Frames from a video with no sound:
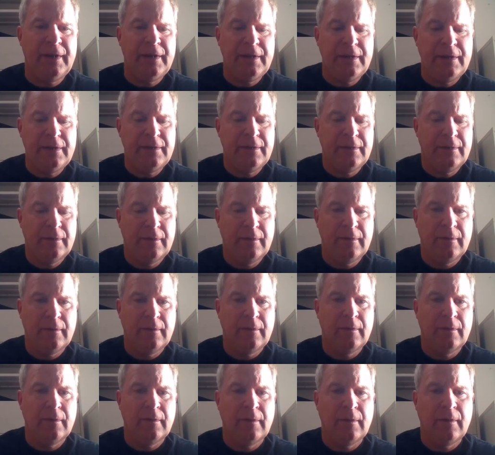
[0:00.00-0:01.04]
be
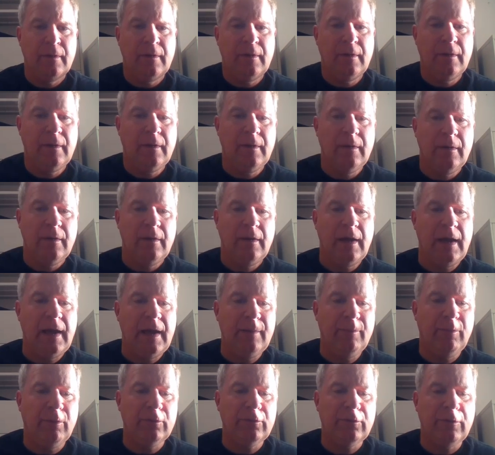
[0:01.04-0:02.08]

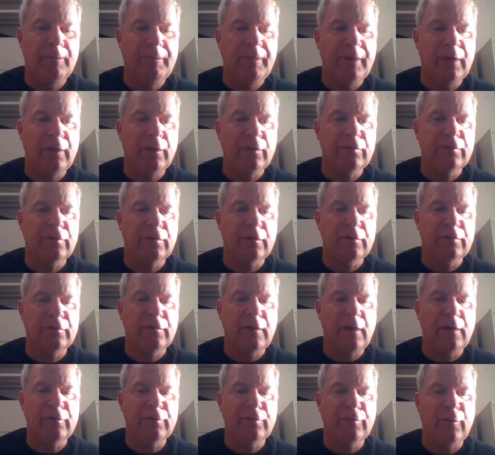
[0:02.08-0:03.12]
able to build
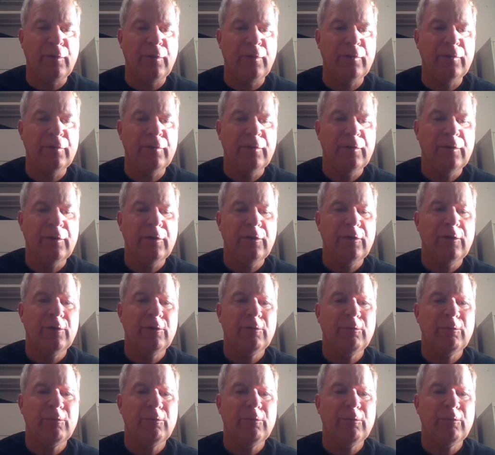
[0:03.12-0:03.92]
successful